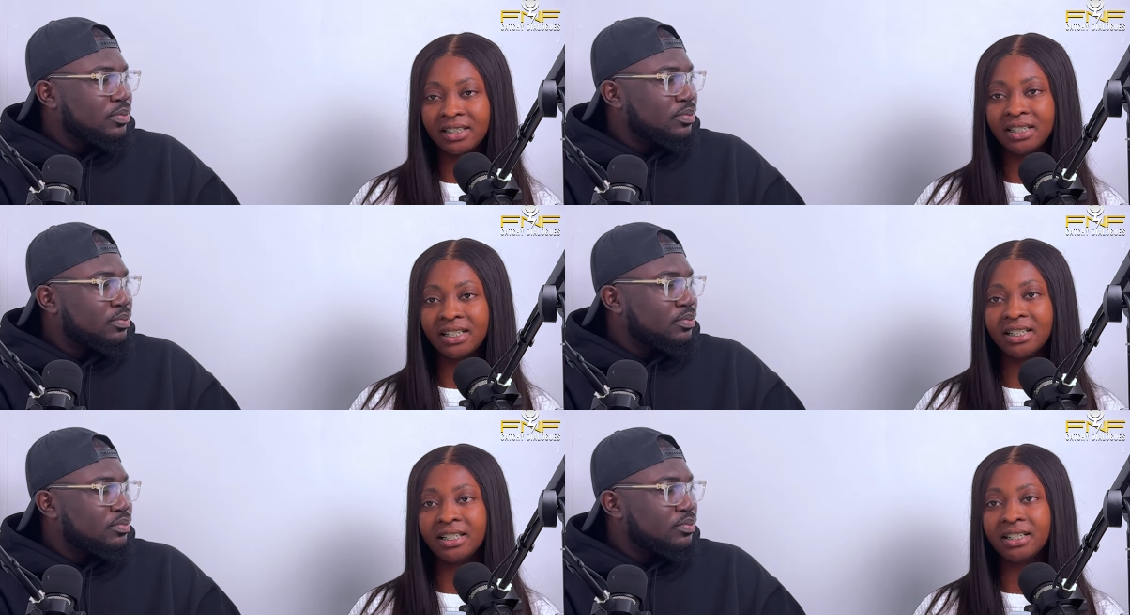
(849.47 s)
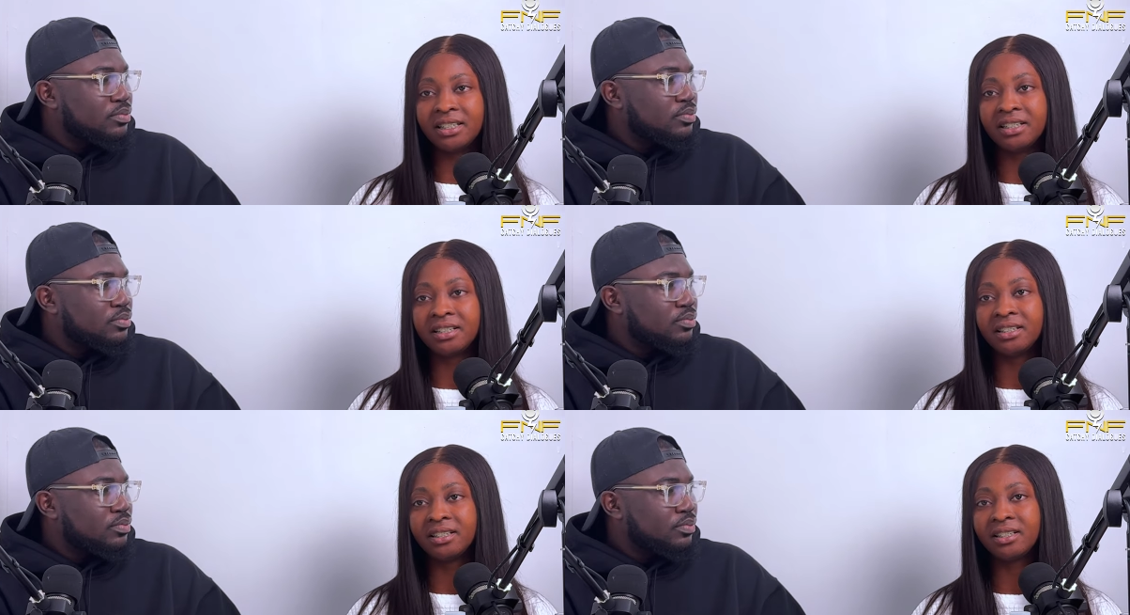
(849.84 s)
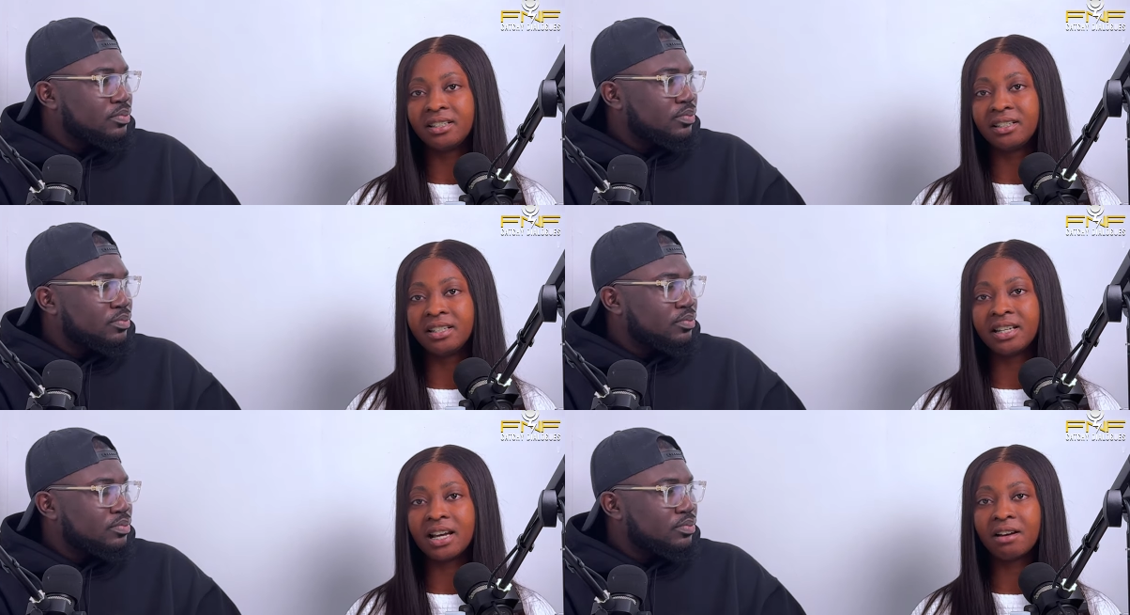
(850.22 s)
Speaker 1: Then
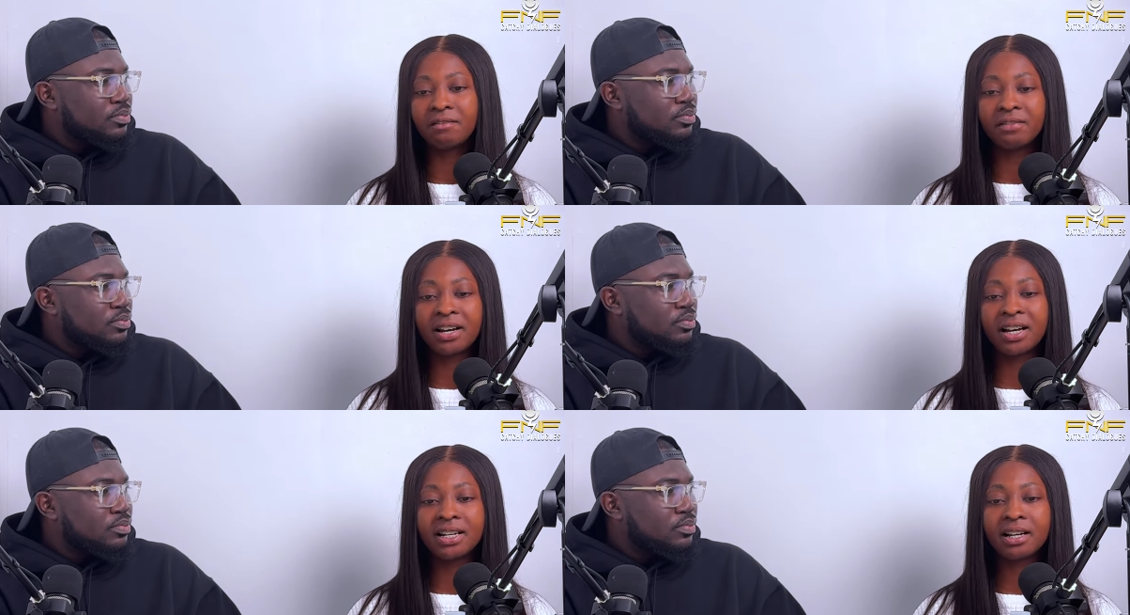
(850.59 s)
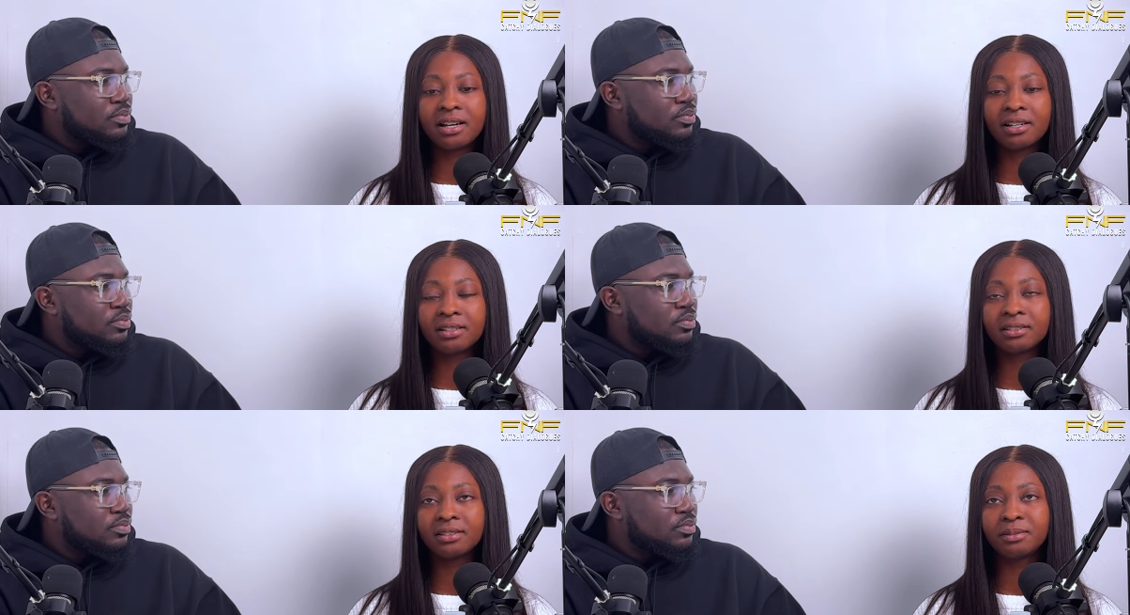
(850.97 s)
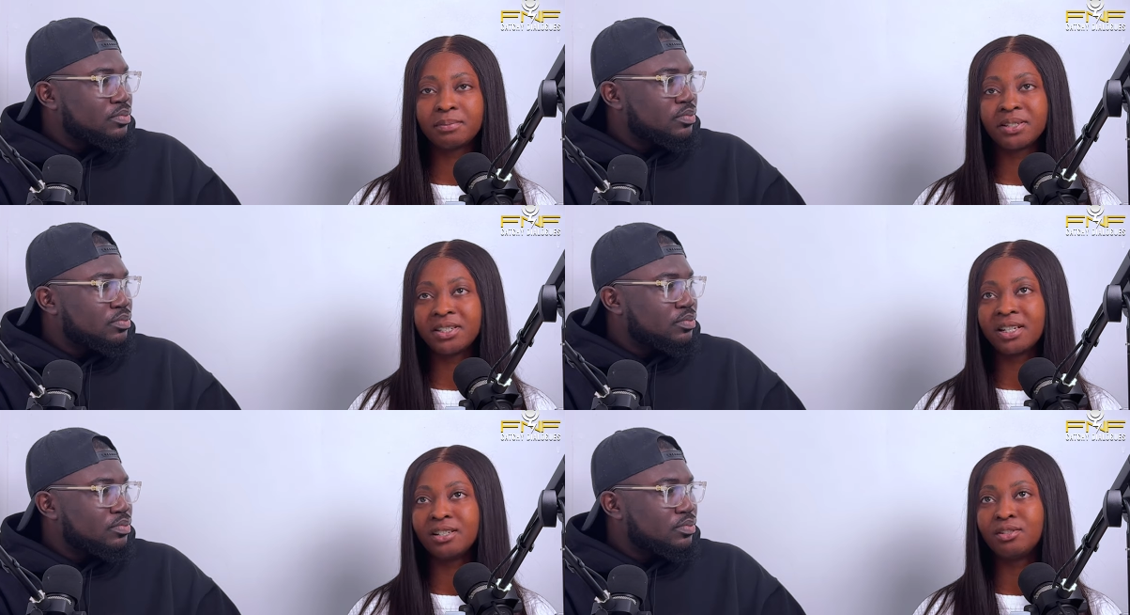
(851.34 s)
they have other
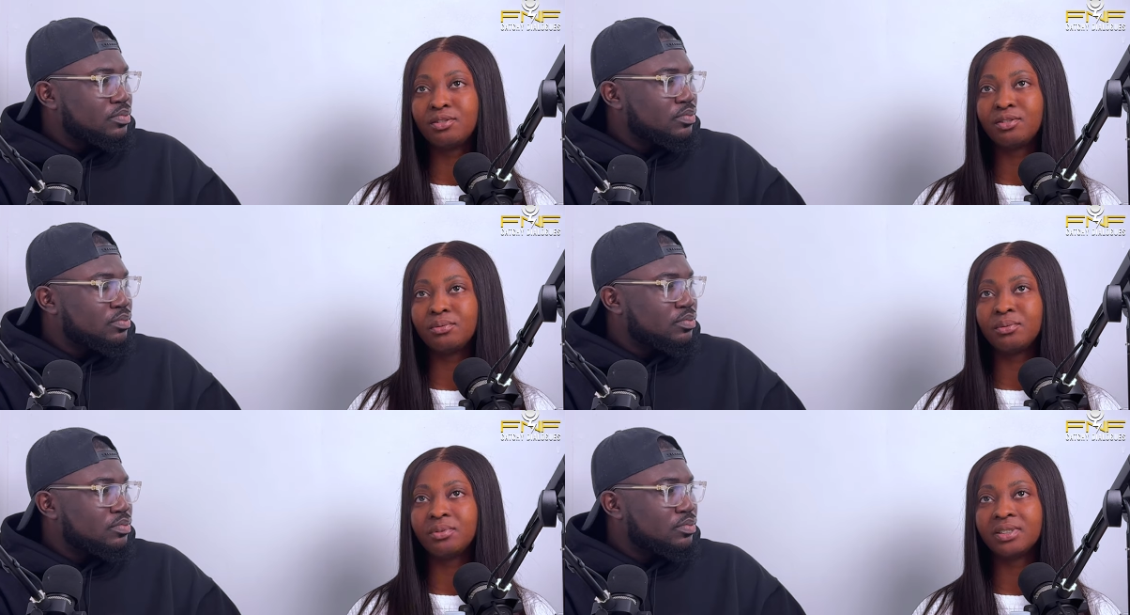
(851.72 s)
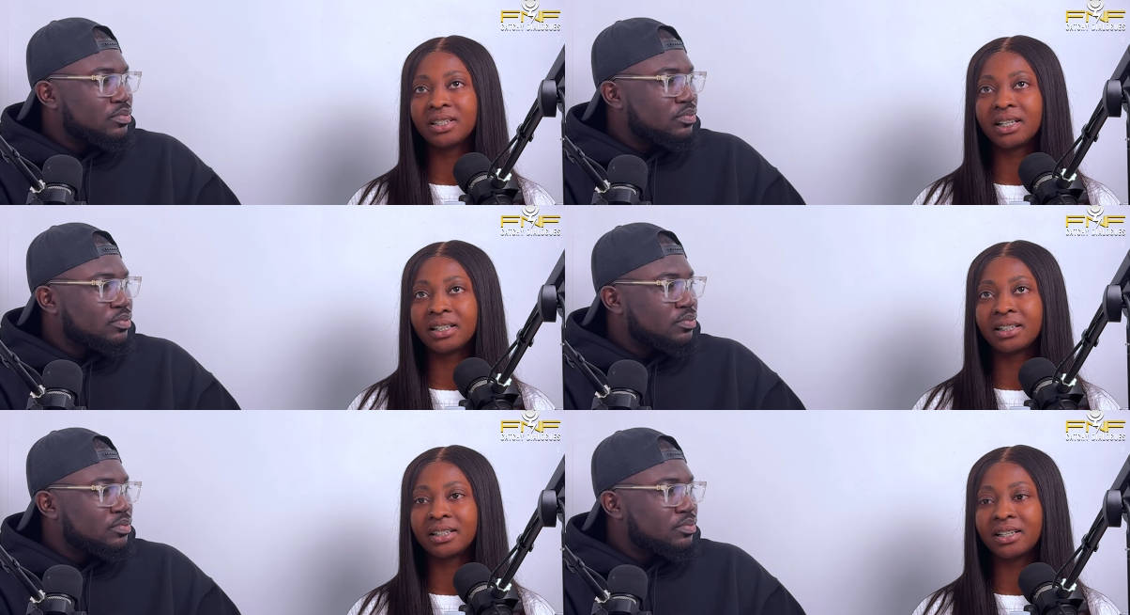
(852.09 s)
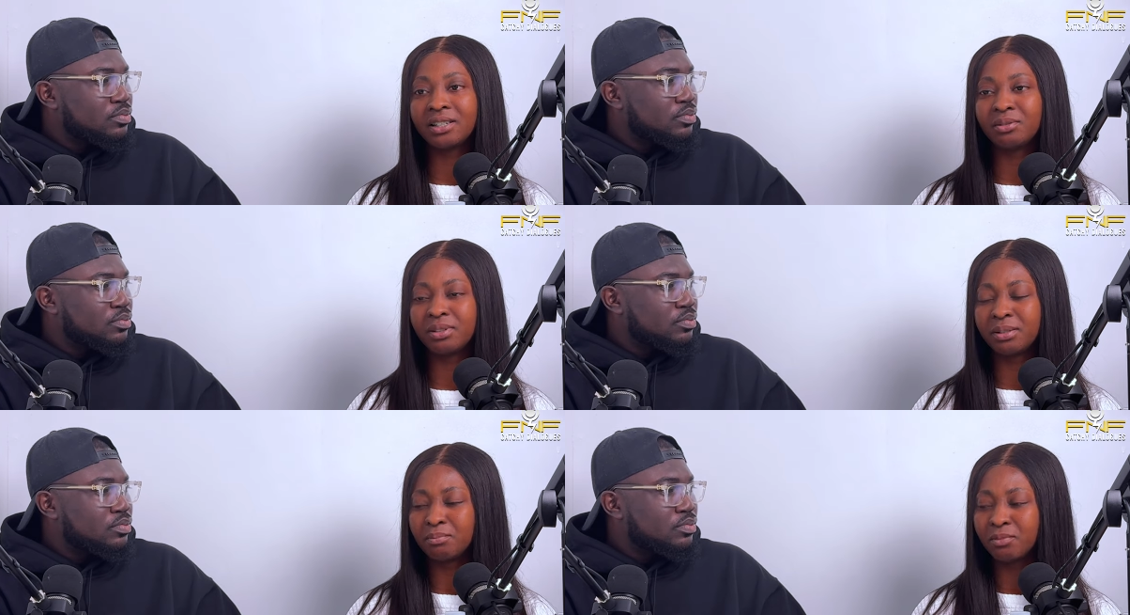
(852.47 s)
specialty roles, like
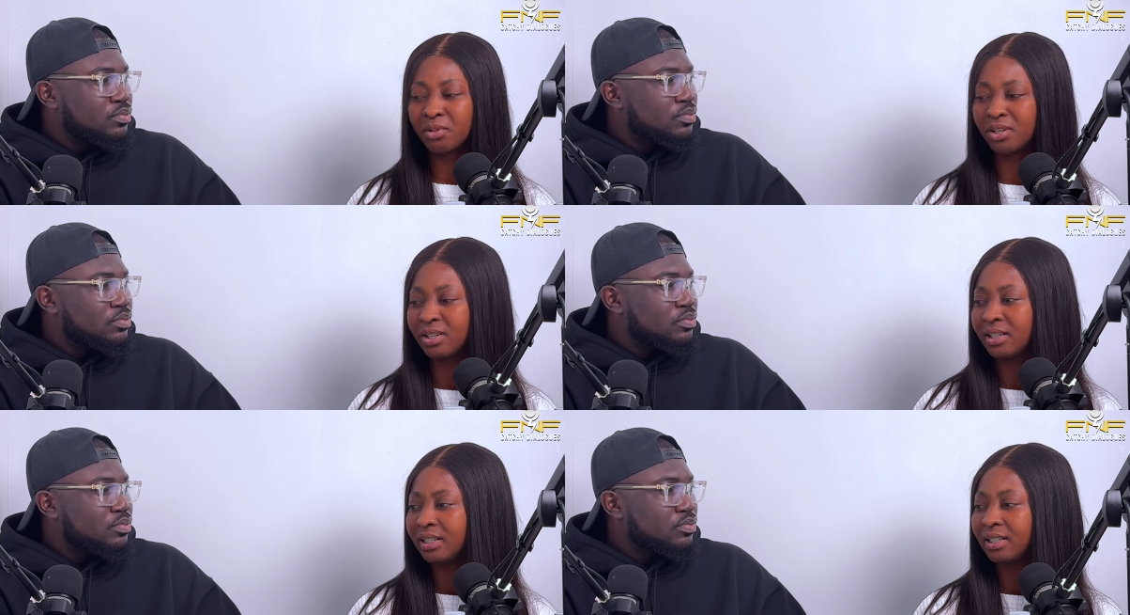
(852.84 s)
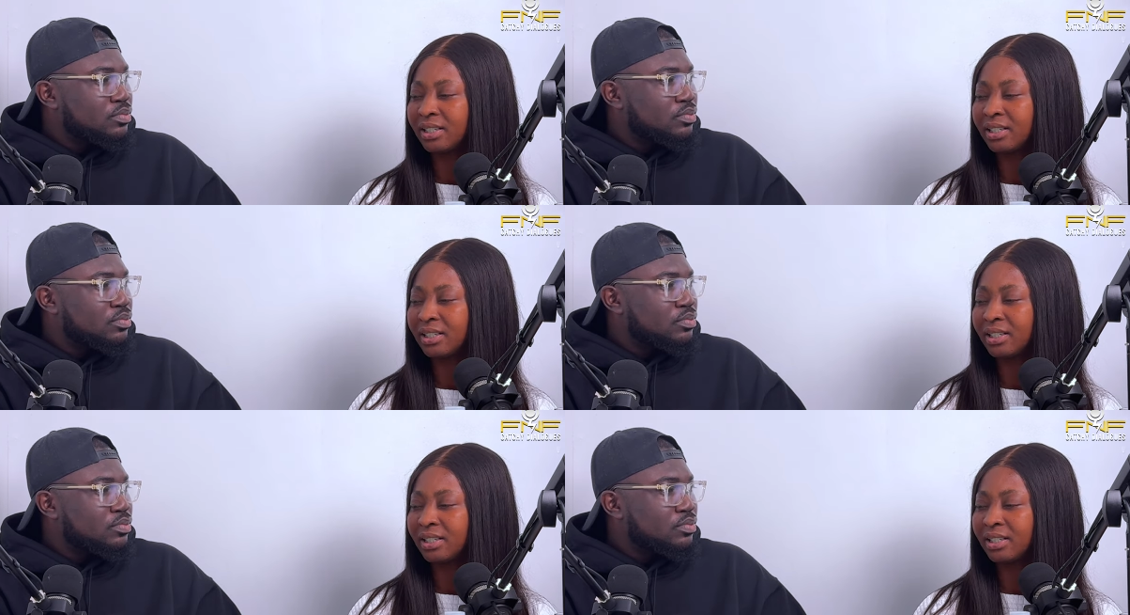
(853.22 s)
more